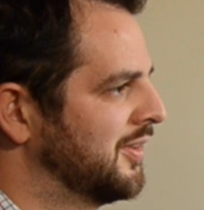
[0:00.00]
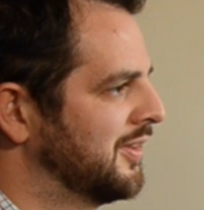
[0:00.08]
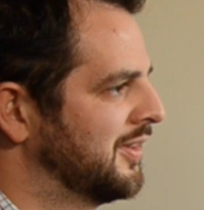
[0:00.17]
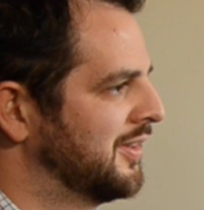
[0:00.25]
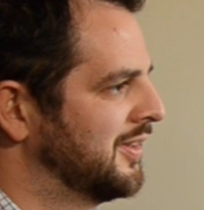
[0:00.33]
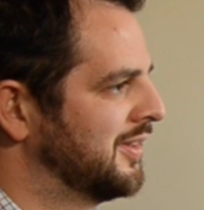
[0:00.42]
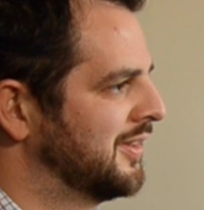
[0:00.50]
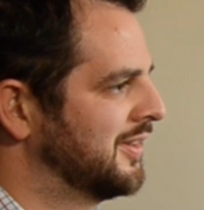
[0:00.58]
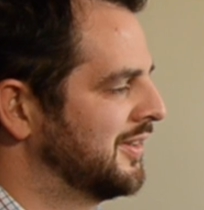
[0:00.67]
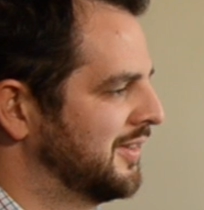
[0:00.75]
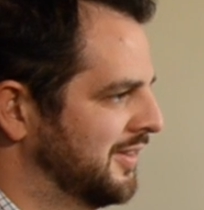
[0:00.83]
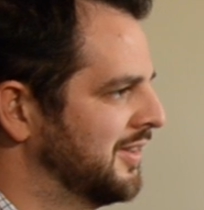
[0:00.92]

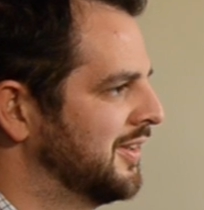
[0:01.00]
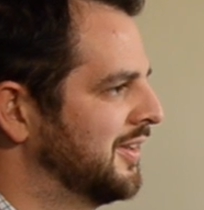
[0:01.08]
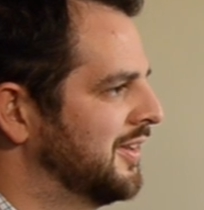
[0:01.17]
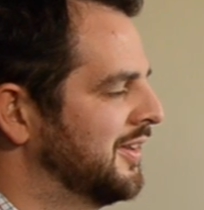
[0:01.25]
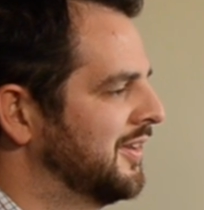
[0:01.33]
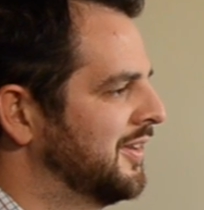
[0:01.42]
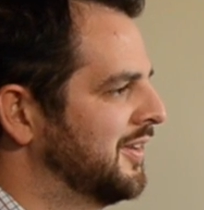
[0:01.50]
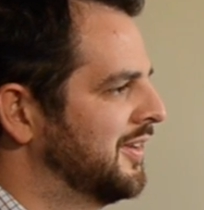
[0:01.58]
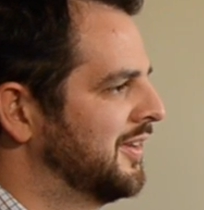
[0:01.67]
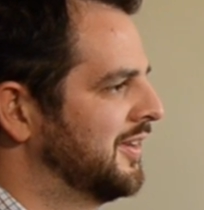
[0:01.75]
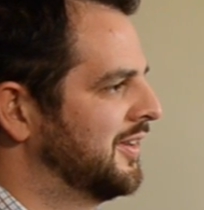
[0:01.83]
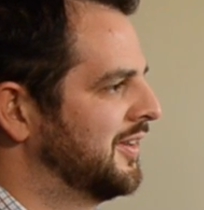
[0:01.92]

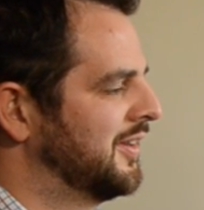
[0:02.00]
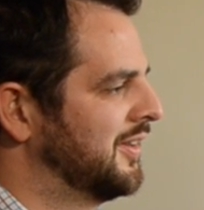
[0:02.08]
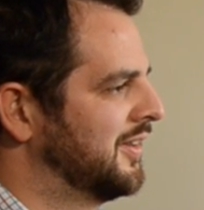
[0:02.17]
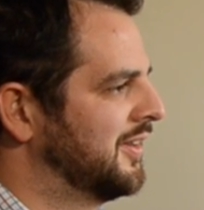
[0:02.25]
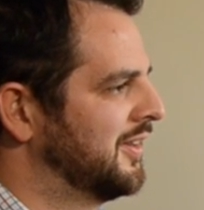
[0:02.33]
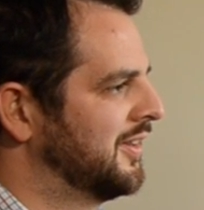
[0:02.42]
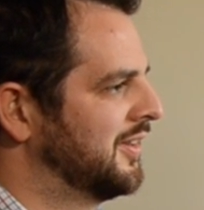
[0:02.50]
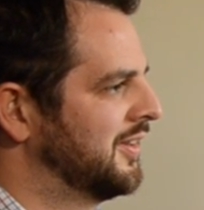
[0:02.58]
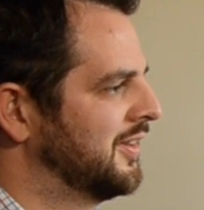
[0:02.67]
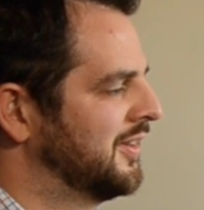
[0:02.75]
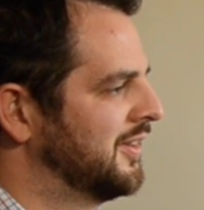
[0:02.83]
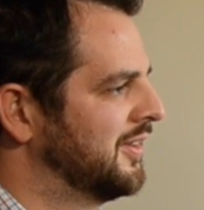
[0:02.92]

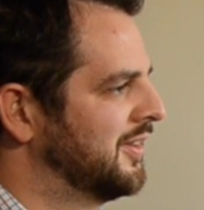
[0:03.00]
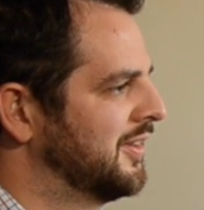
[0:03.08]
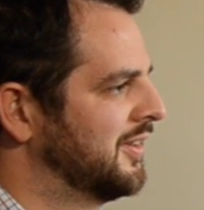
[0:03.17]
(silent)